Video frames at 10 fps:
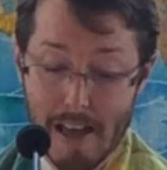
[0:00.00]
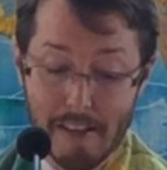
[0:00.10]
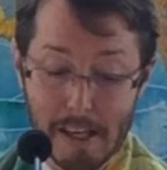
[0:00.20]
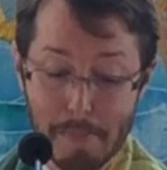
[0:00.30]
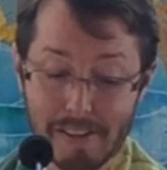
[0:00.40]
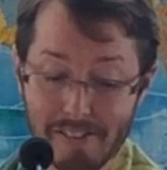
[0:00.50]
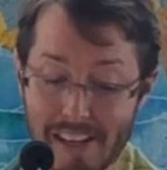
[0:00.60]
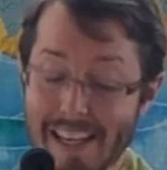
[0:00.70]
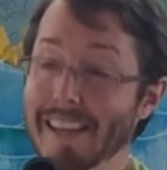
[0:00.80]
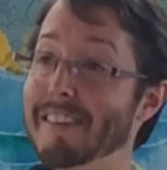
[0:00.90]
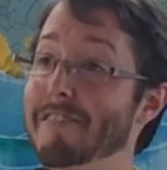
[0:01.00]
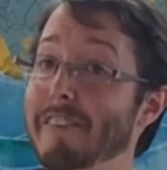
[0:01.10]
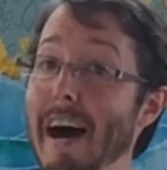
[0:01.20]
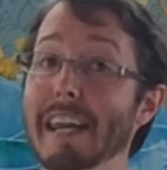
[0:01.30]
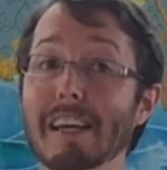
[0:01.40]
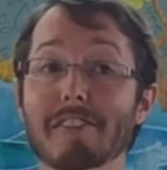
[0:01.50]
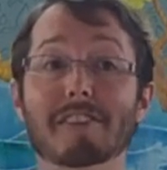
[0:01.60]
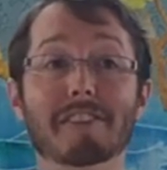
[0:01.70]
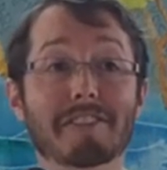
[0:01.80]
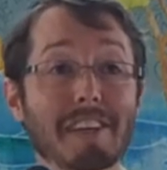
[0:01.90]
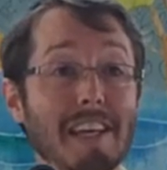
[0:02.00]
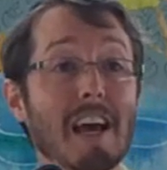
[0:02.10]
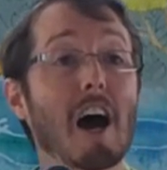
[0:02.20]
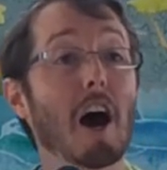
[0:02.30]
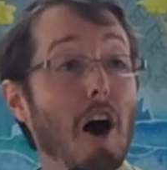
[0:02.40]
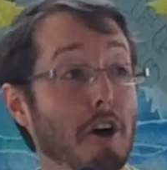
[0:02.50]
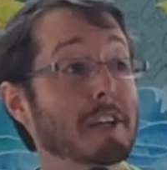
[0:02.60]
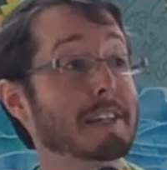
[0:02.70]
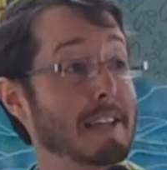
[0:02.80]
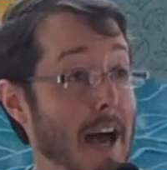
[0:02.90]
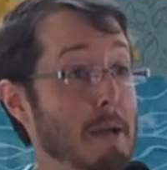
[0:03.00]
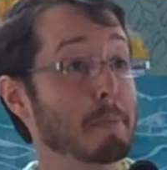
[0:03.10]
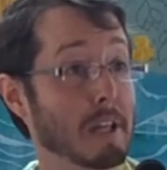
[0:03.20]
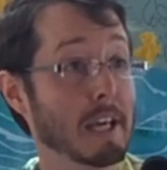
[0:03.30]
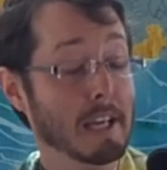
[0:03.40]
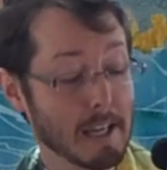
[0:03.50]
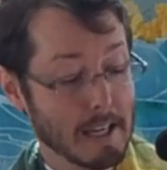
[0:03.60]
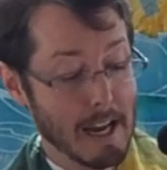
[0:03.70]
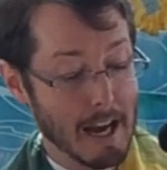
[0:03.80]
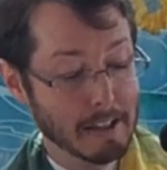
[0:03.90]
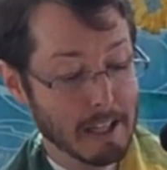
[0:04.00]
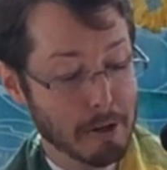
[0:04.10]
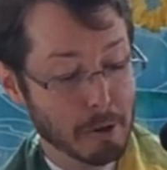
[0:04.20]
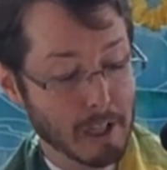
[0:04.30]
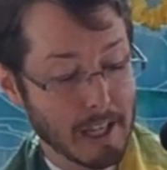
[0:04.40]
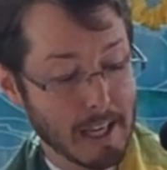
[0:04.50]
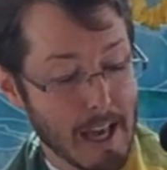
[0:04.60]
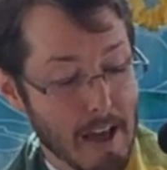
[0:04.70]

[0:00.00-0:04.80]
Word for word: that can be seen as inviting us to see archetypally, not literally,